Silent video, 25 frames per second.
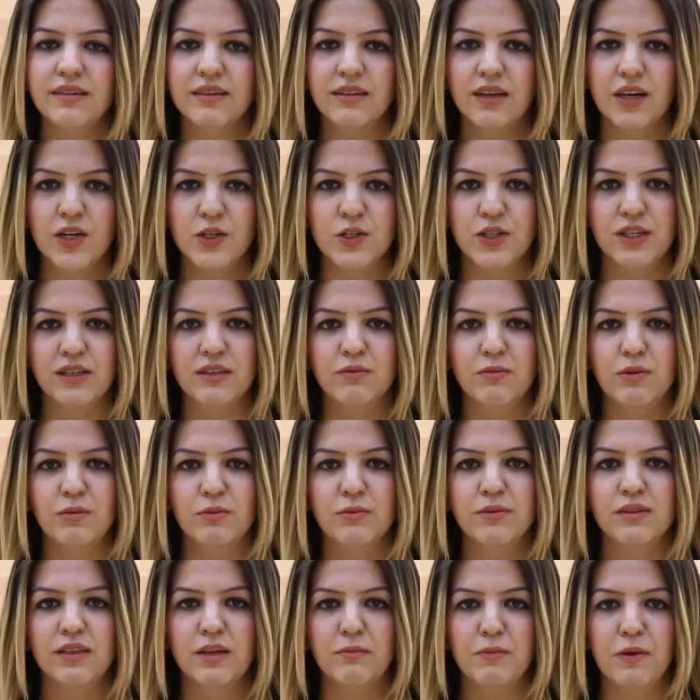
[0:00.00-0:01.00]
I was
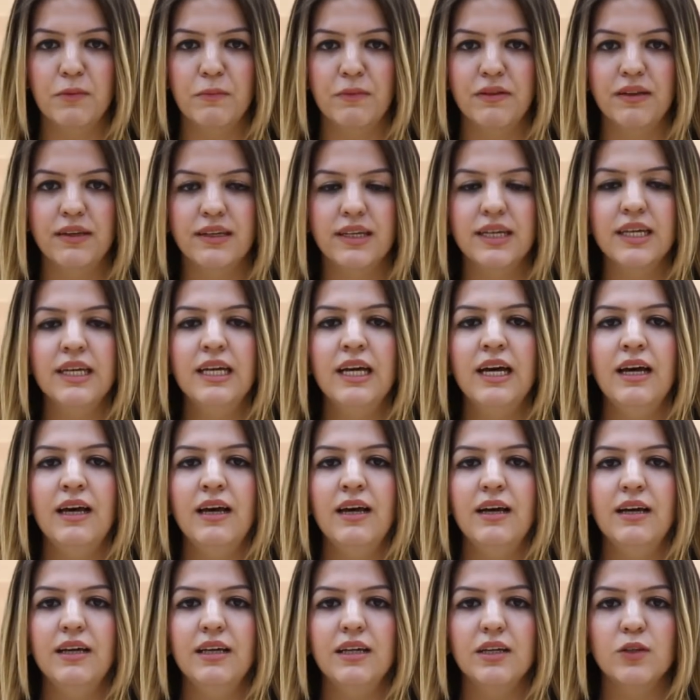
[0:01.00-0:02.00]
very interested in
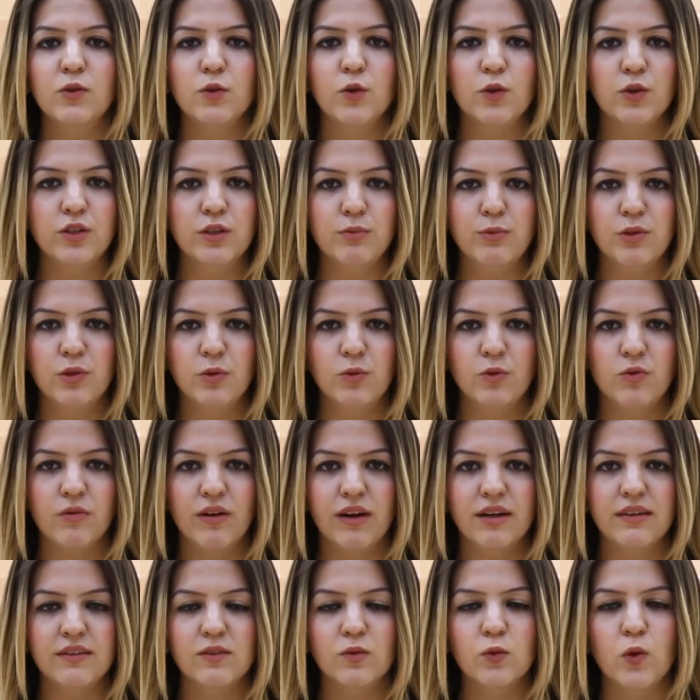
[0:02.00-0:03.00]
studying this
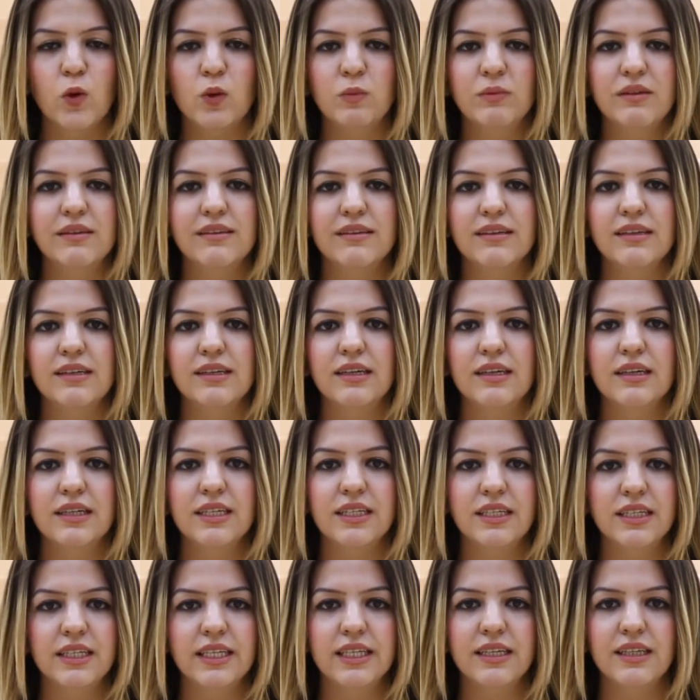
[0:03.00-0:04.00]
subject due to my
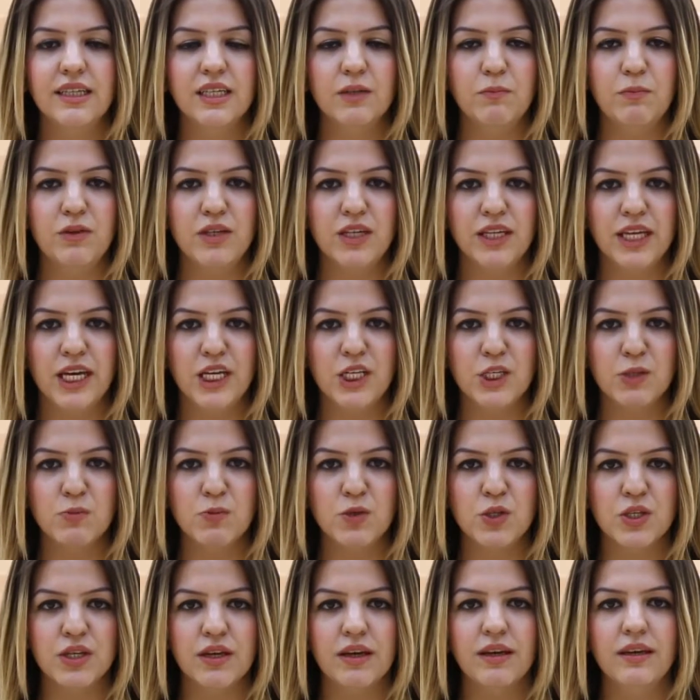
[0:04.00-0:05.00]
deep interest in
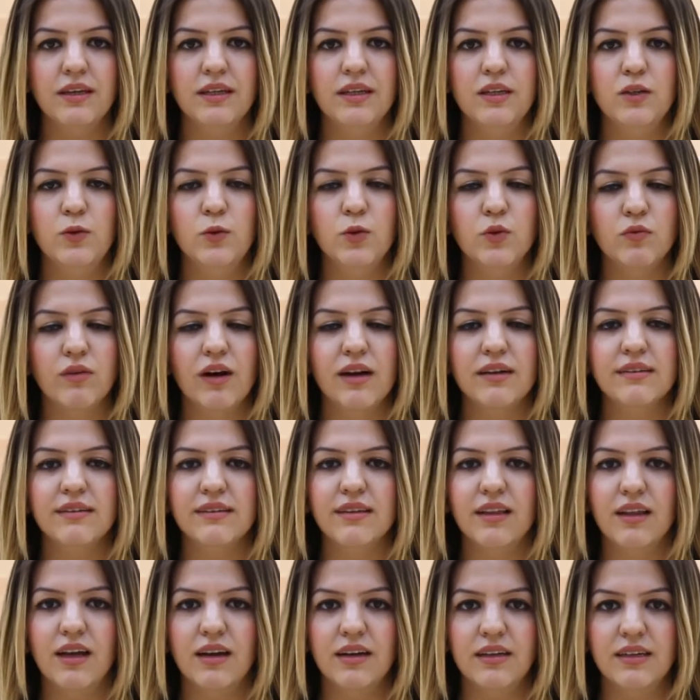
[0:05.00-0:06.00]
economics.
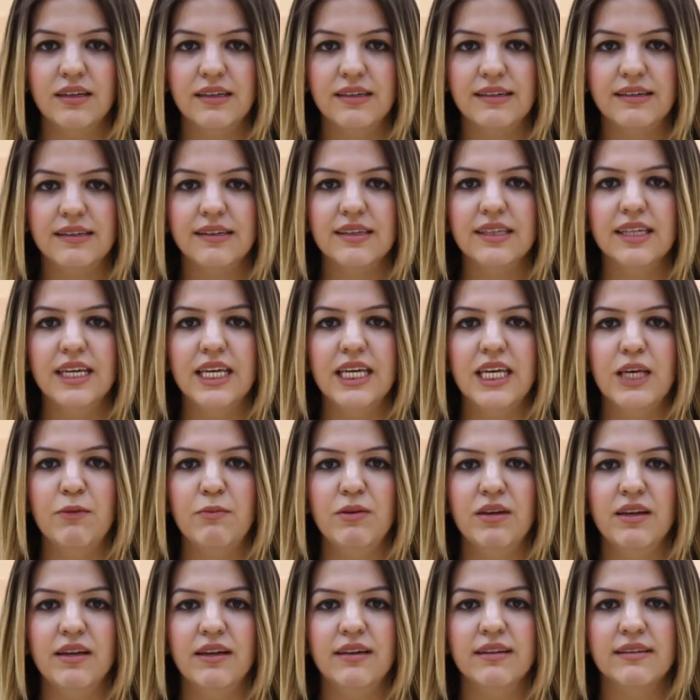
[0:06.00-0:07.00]

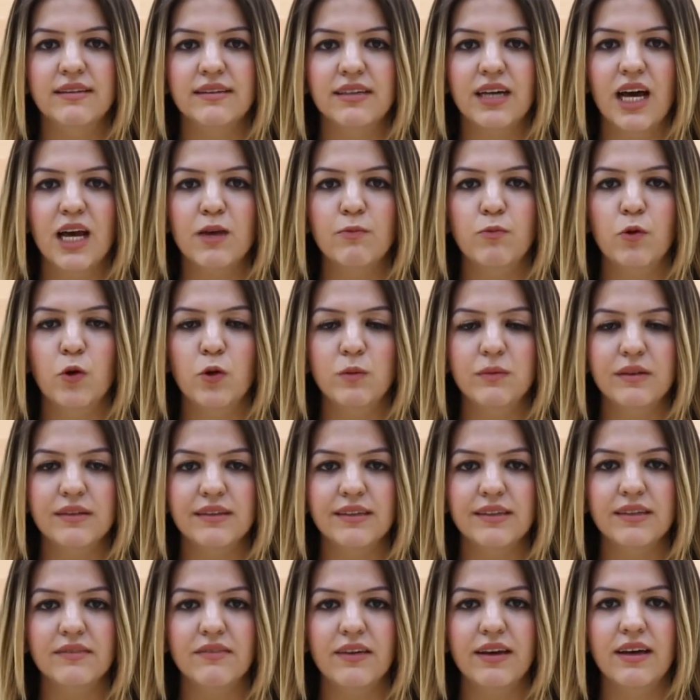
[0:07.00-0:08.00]
After I graduate,
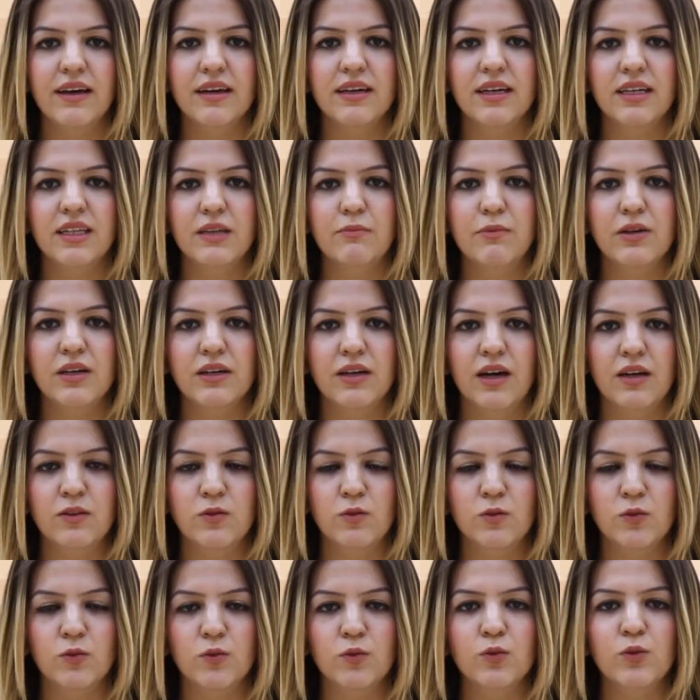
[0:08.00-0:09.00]
I hope to
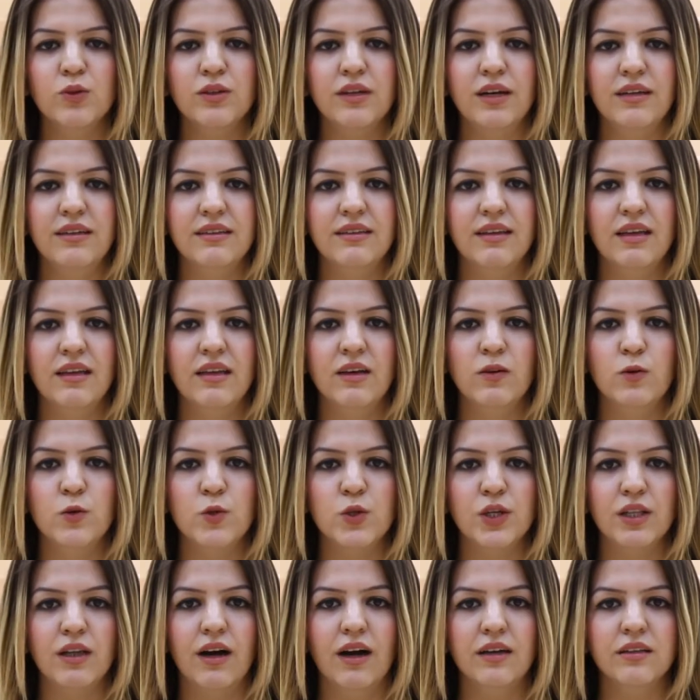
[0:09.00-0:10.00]
work in the banking
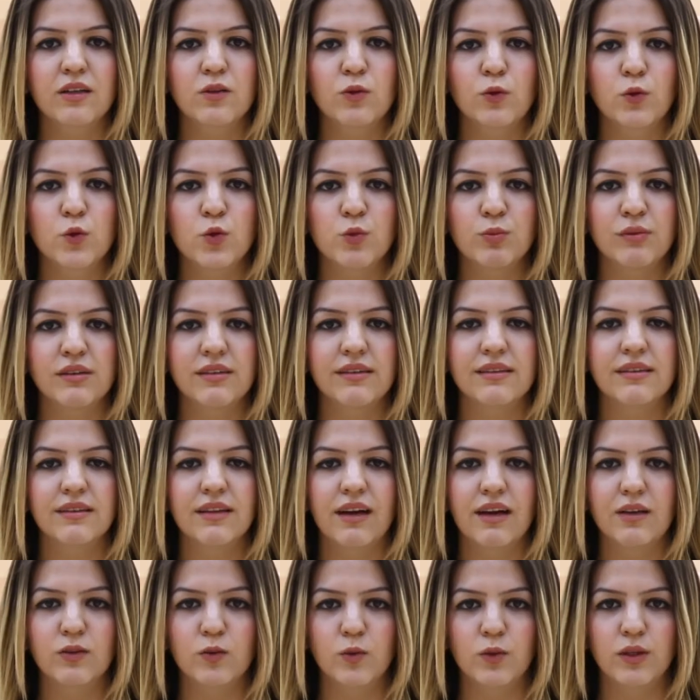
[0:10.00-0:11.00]
or financial
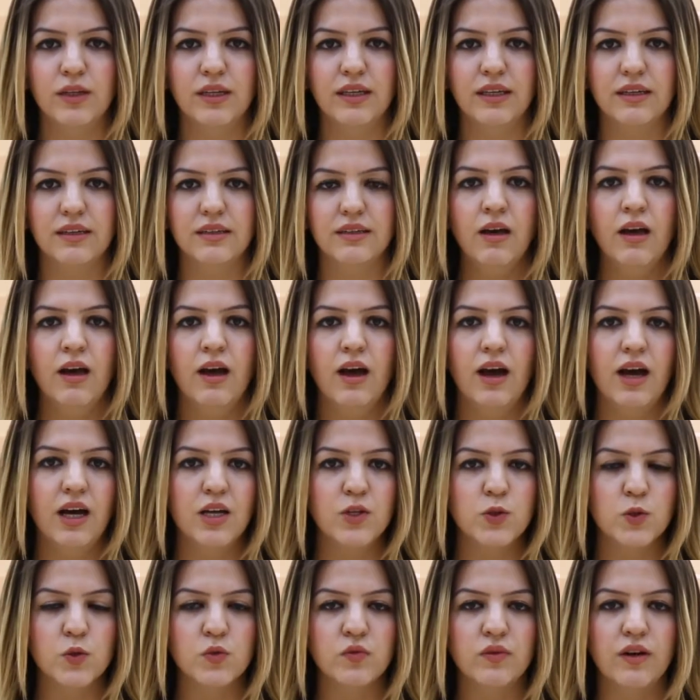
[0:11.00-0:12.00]
sector for my
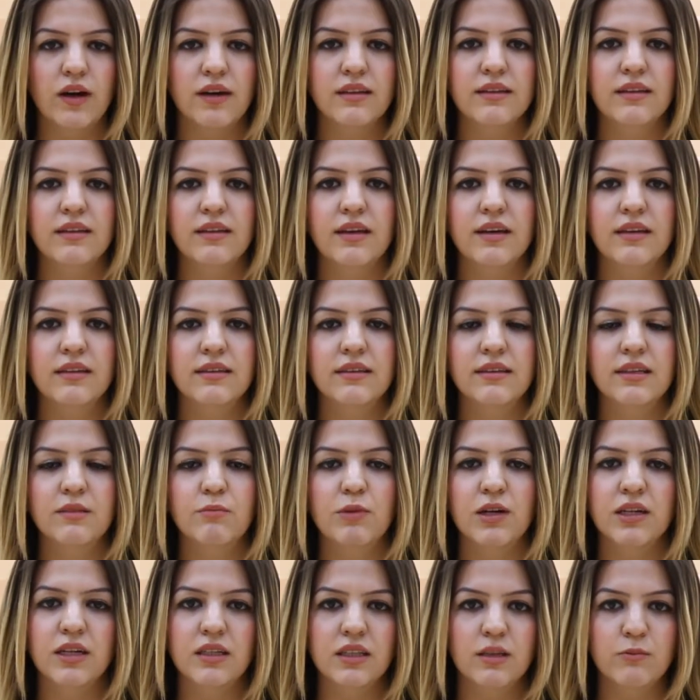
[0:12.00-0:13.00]
future
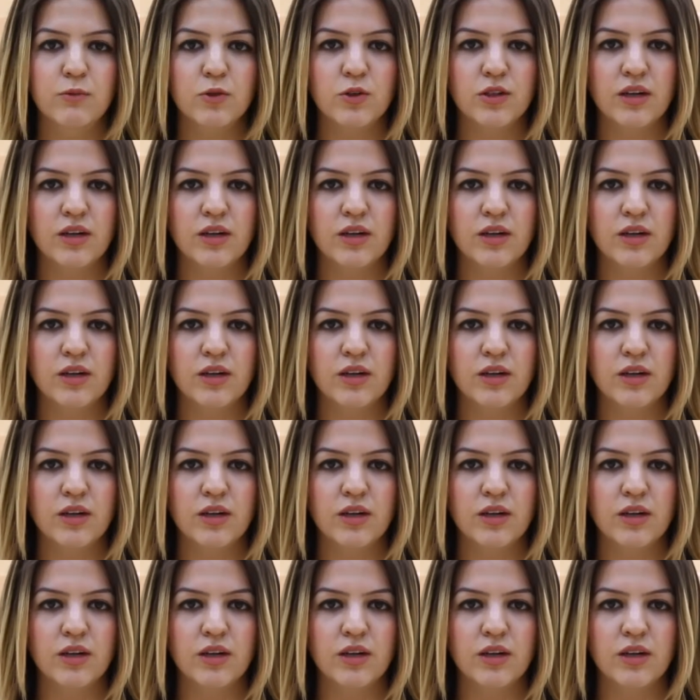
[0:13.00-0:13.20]
profession.